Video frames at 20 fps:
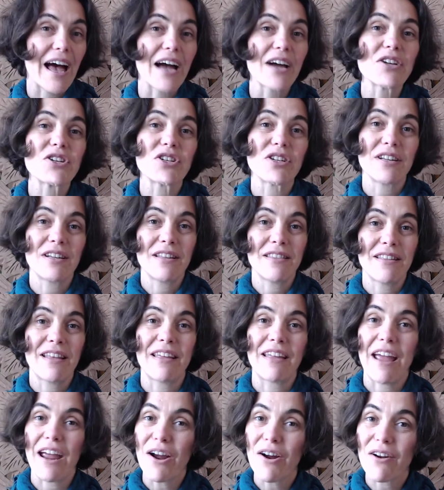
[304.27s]
action in
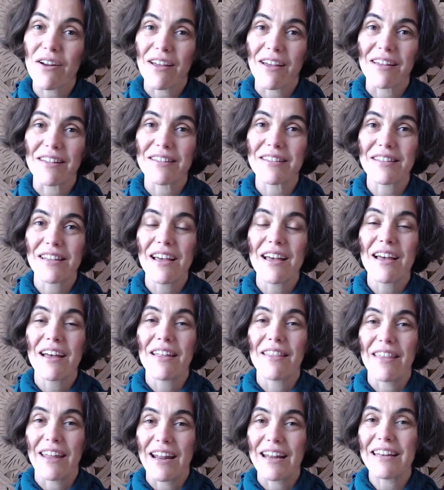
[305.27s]
the areas
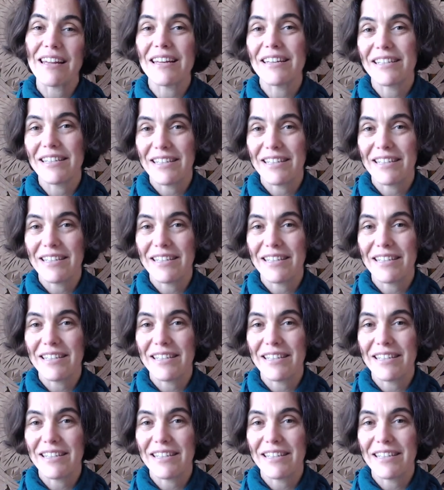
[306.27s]
that I need